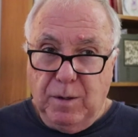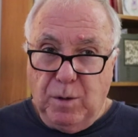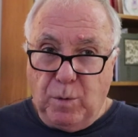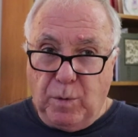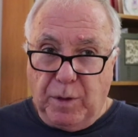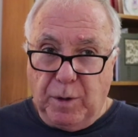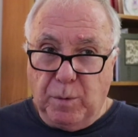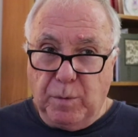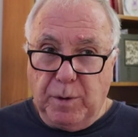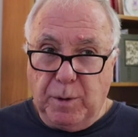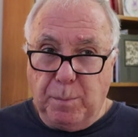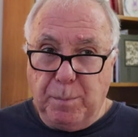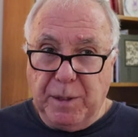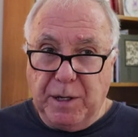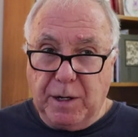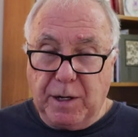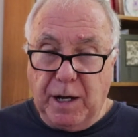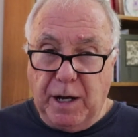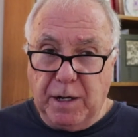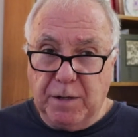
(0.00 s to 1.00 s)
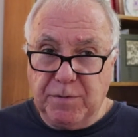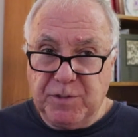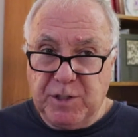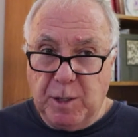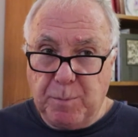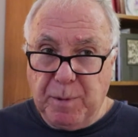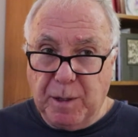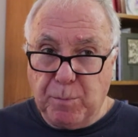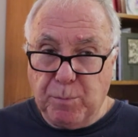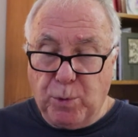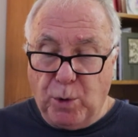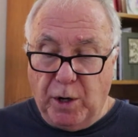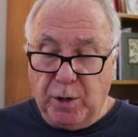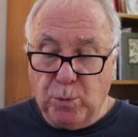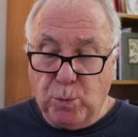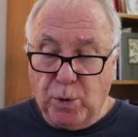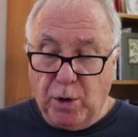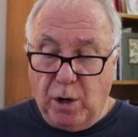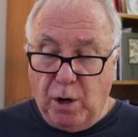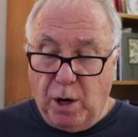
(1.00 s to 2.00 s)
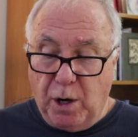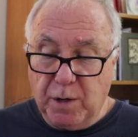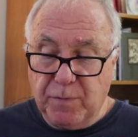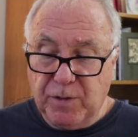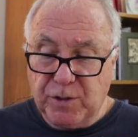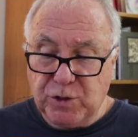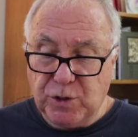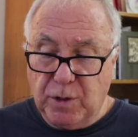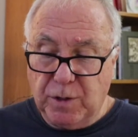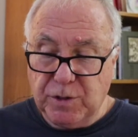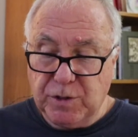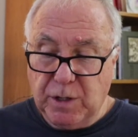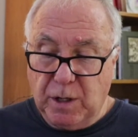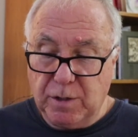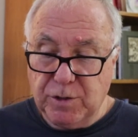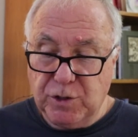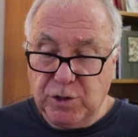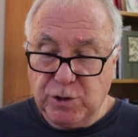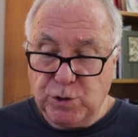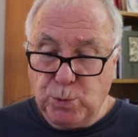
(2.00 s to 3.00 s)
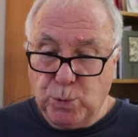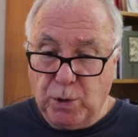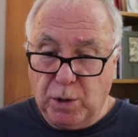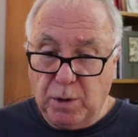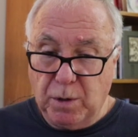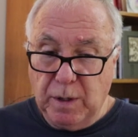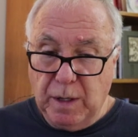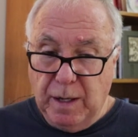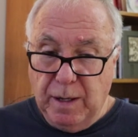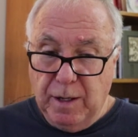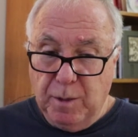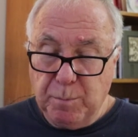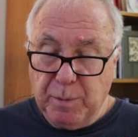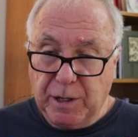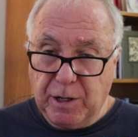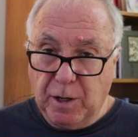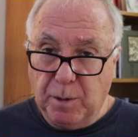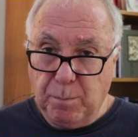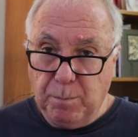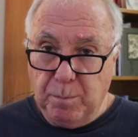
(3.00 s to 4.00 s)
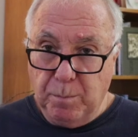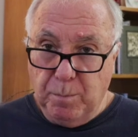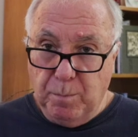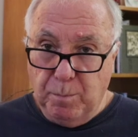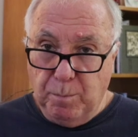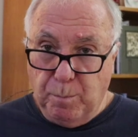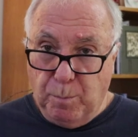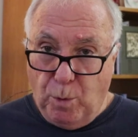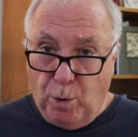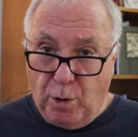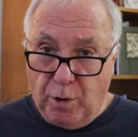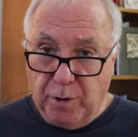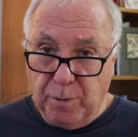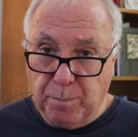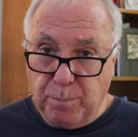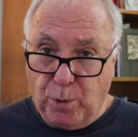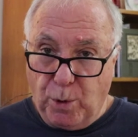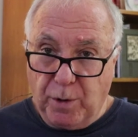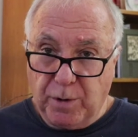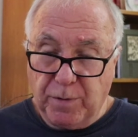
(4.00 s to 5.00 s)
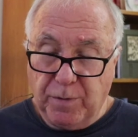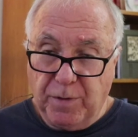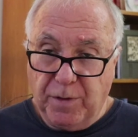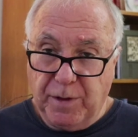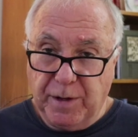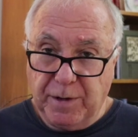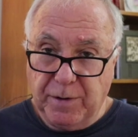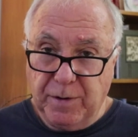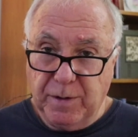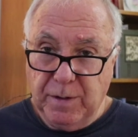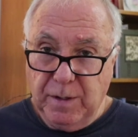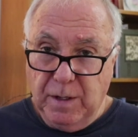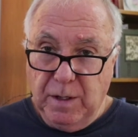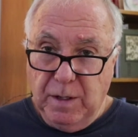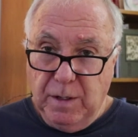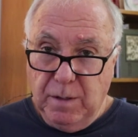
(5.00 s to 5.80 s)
there'll be a kind of tipping point where artificial intelligence will become more important than